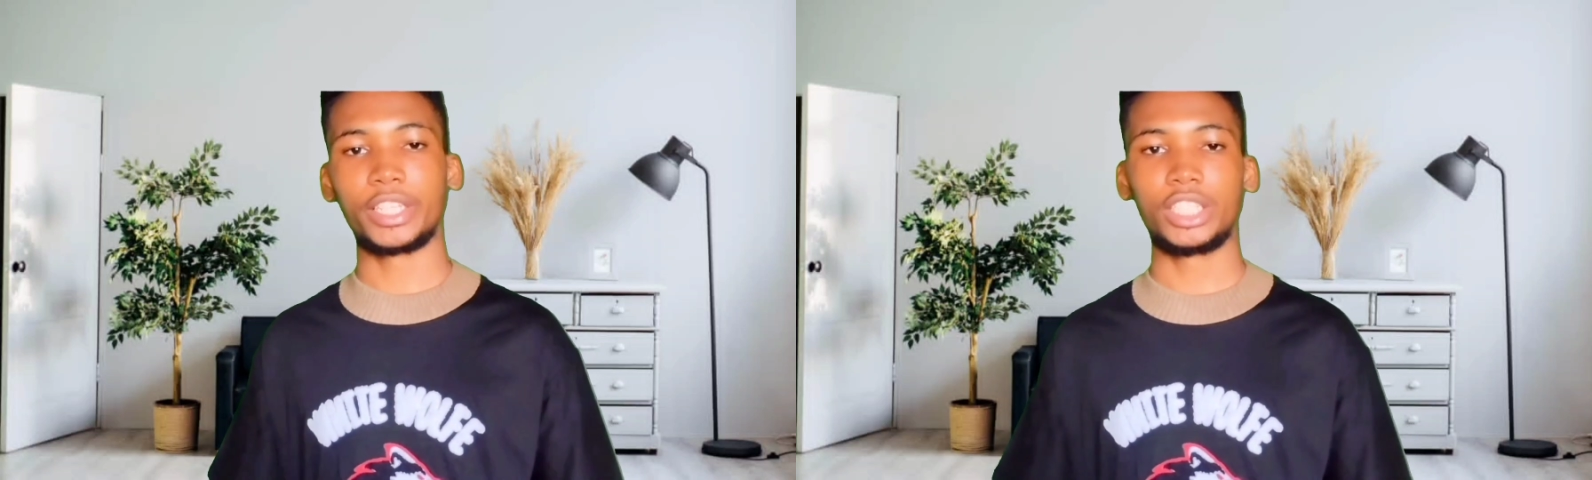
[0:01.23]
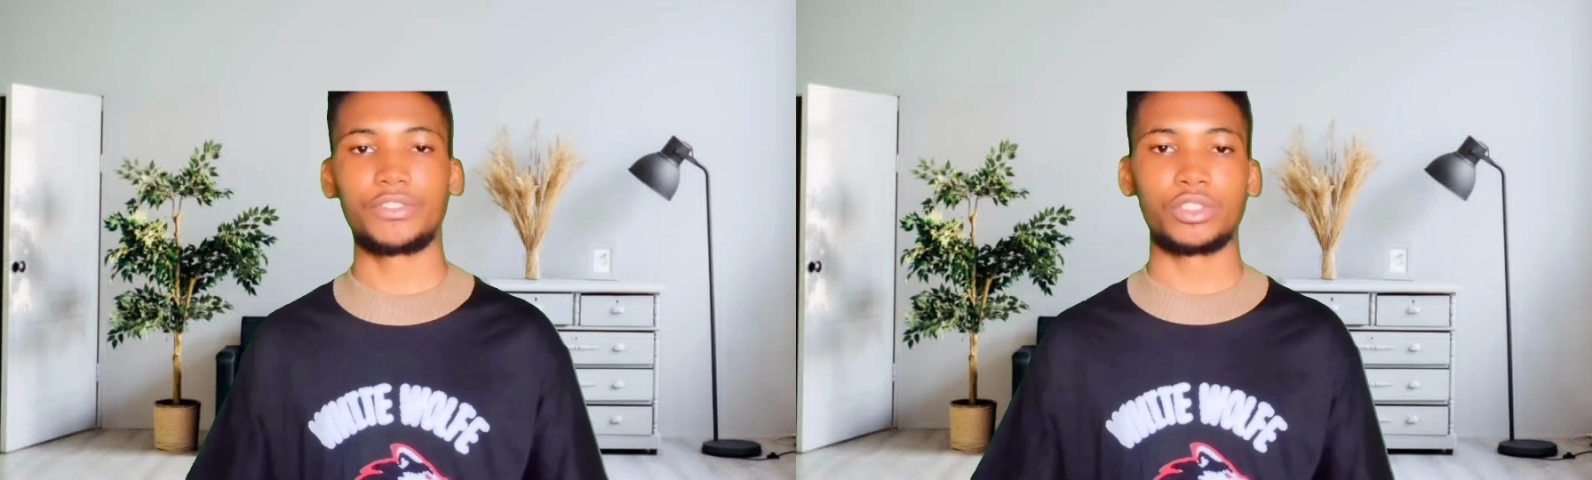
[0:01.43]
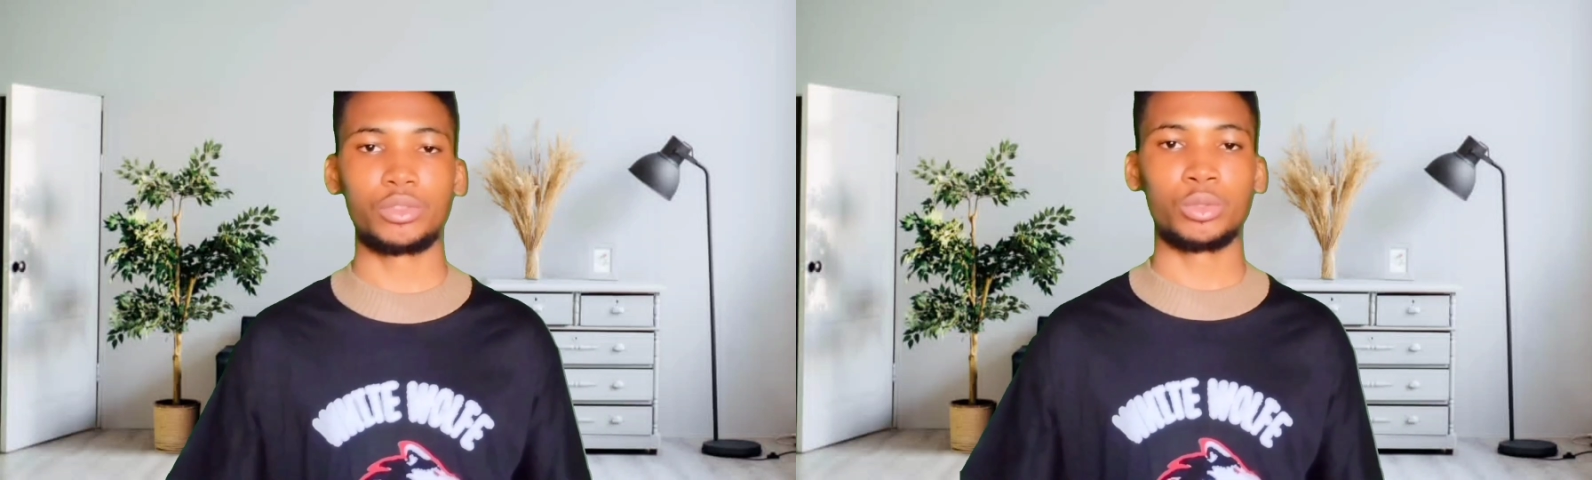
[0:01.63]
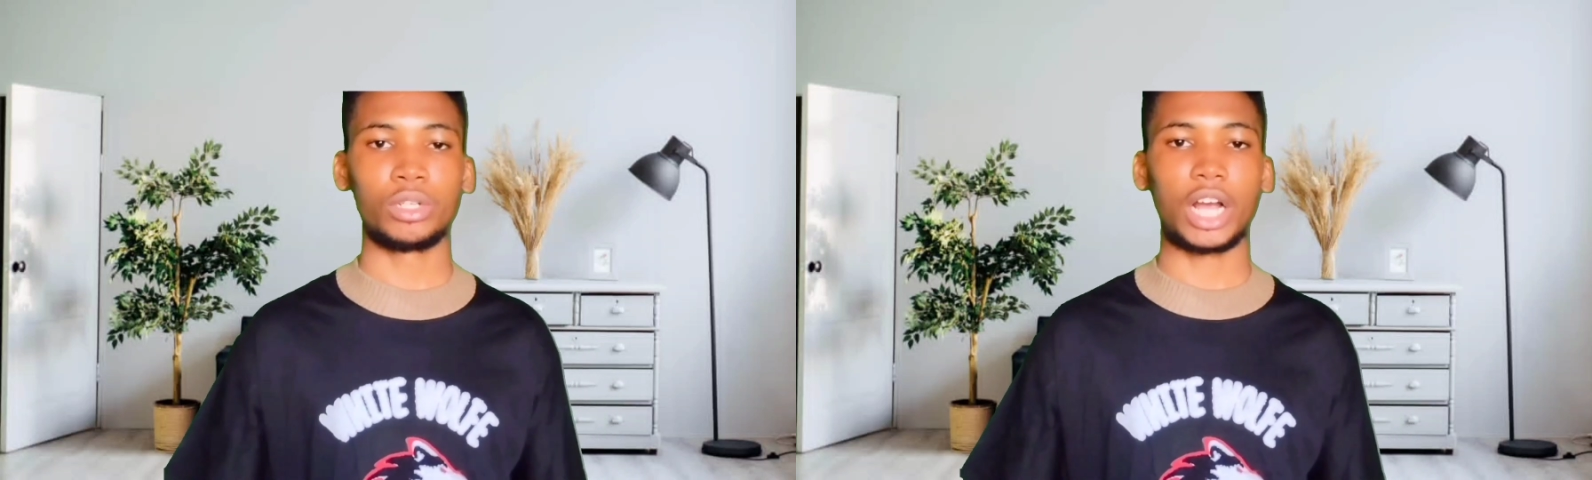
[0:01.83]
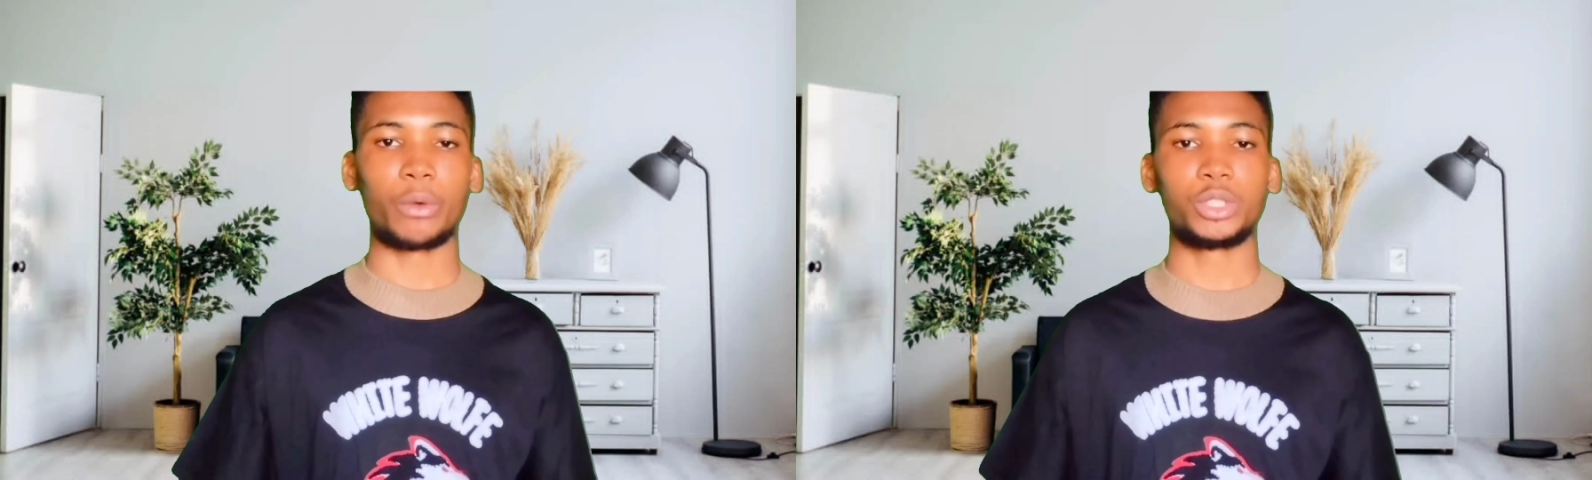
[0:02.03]
In this video
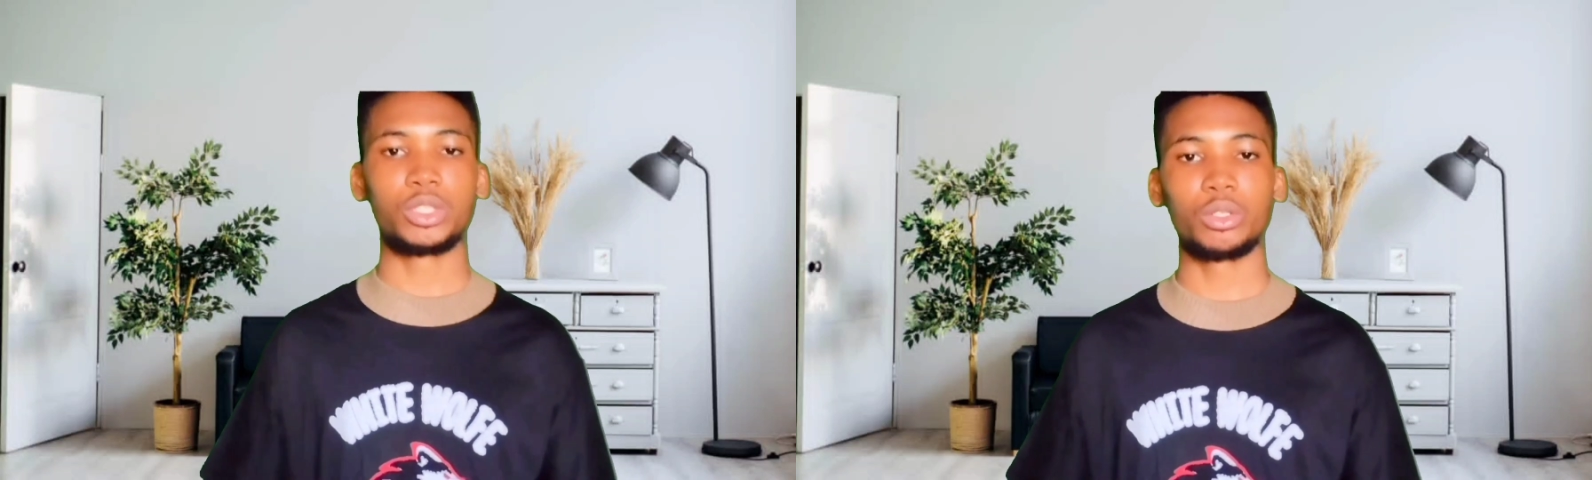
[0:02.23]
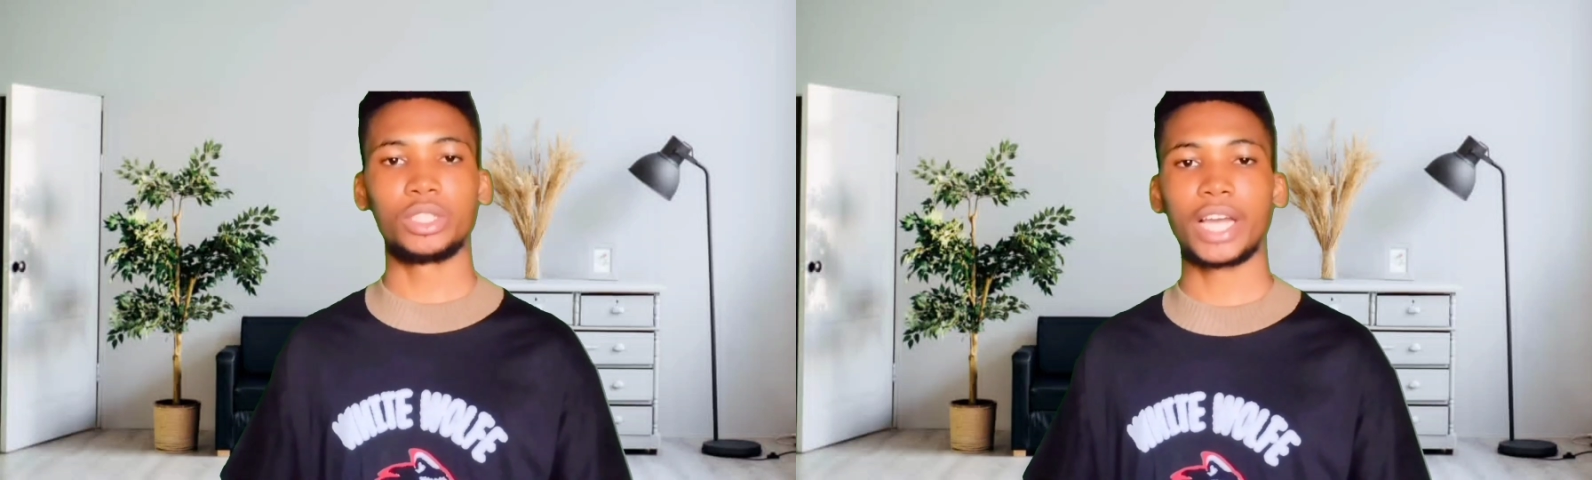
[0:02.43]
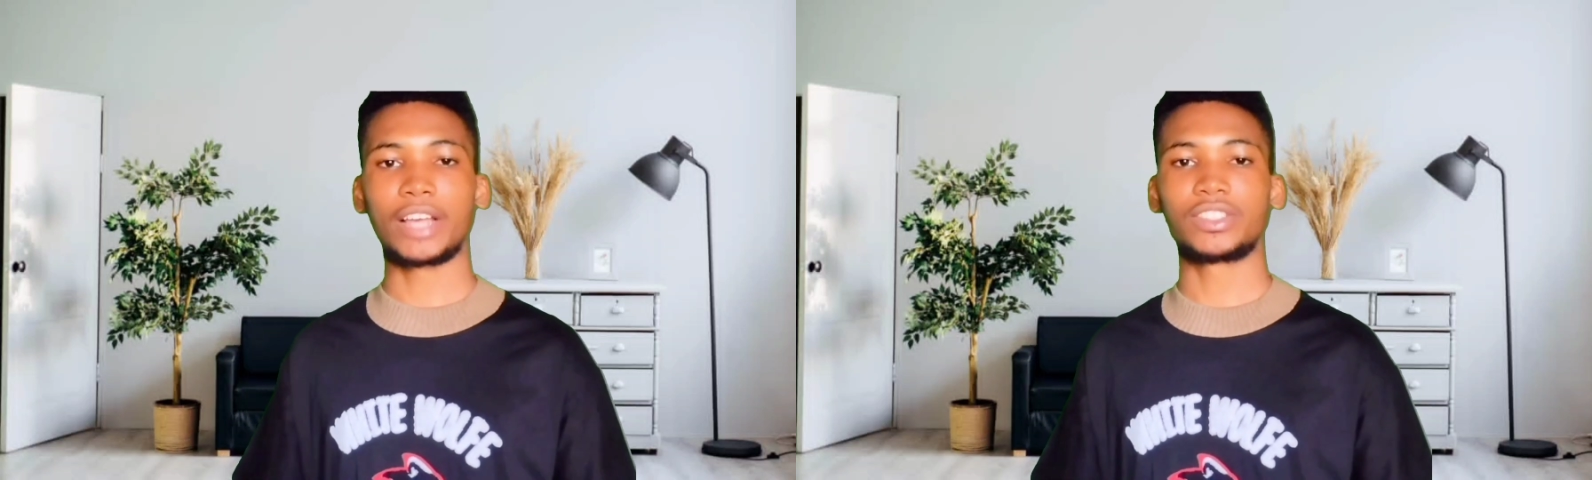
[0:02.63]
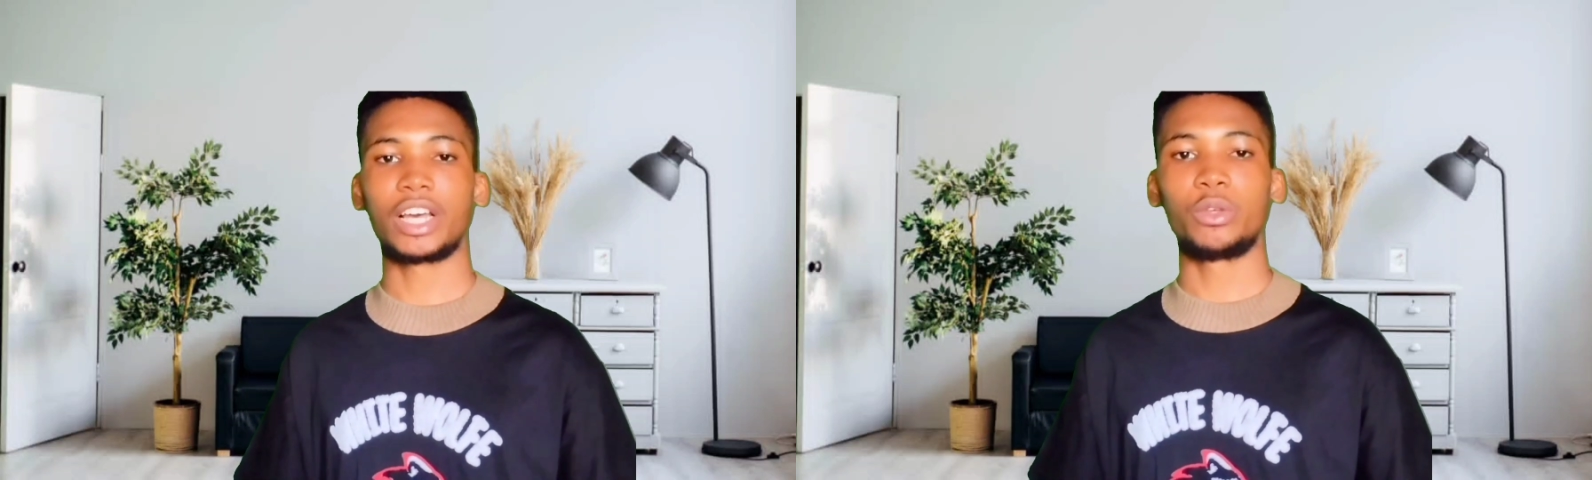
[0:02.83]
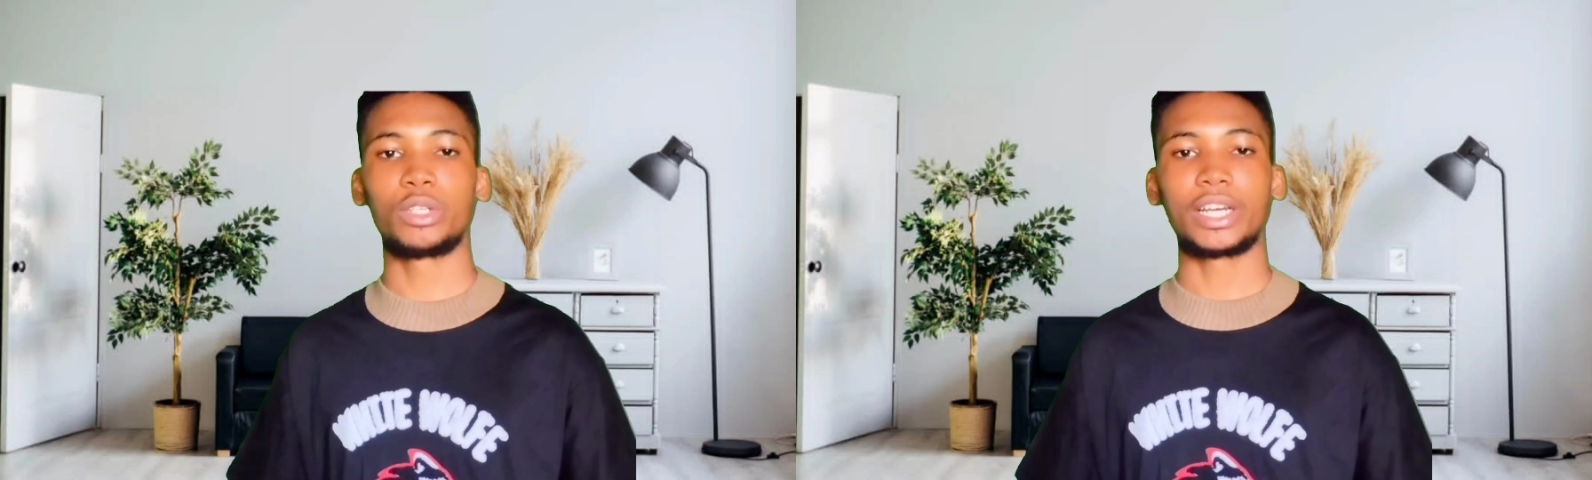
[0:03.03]
I will show you guys
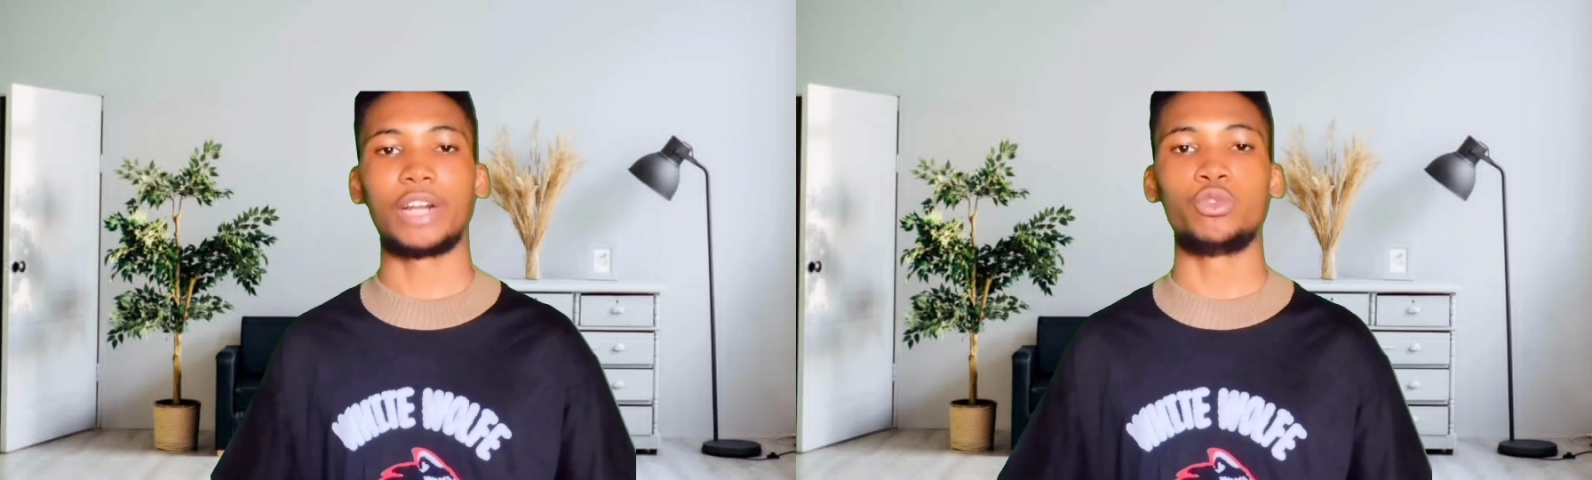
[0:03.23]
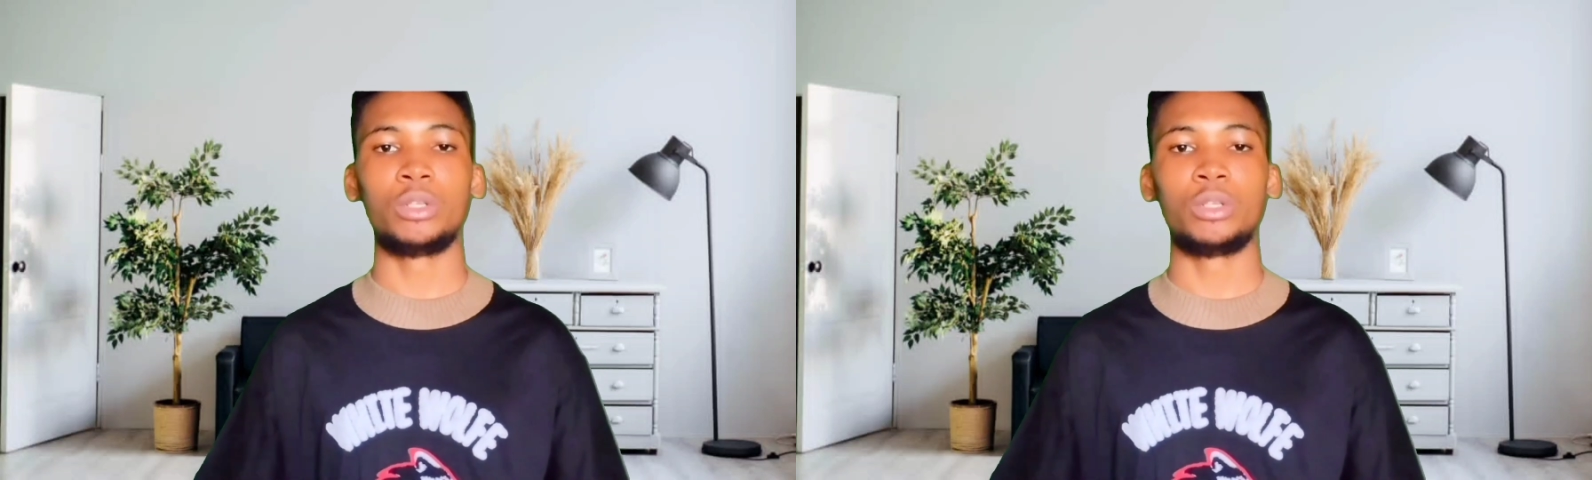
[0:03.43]
how you can